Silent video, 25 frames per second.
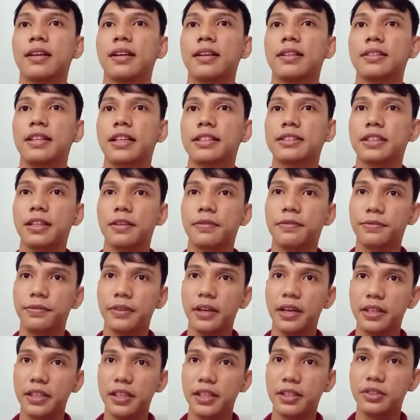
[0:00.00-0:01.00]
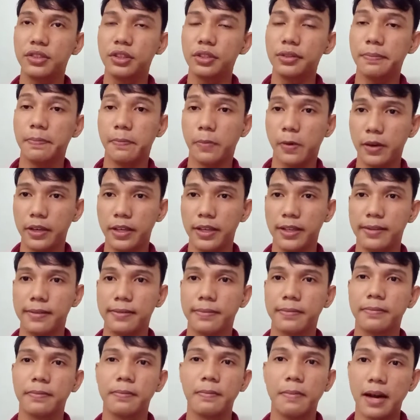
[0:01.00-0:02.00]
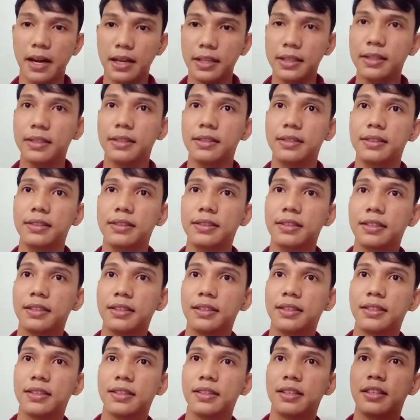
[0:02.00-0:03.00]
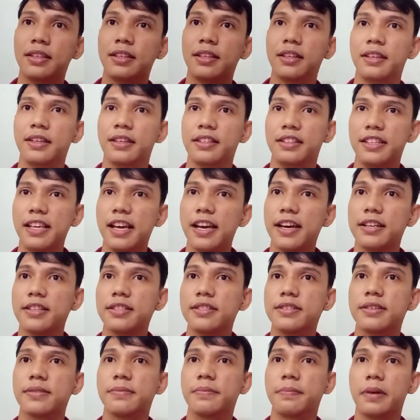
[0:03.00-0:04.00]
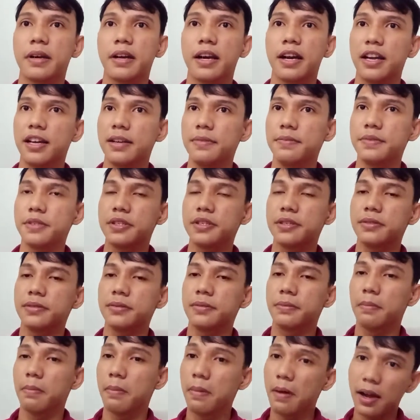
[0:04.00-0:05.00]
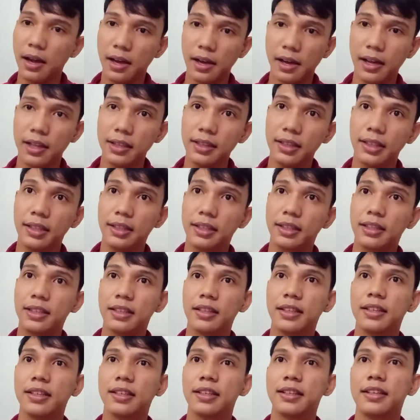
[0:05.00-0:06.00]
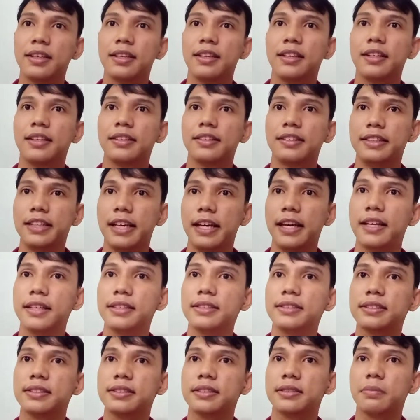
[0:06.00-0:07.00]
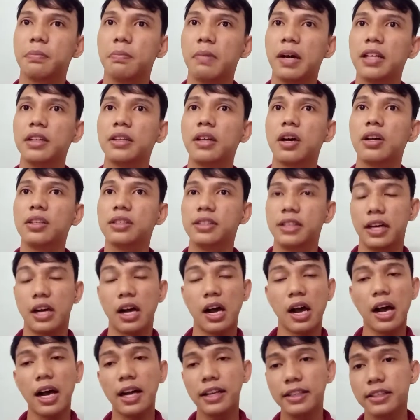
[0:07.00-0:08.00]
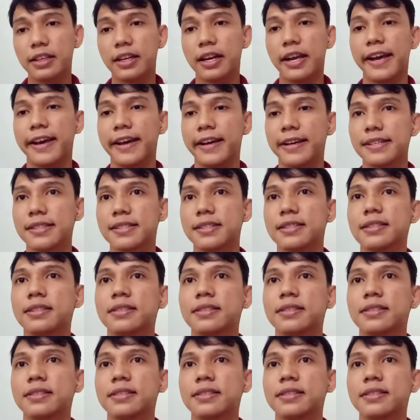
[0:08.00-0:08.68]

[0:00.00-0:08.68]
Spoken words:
that's a very good point. But yes, perhaps, but yes, but on the other hand,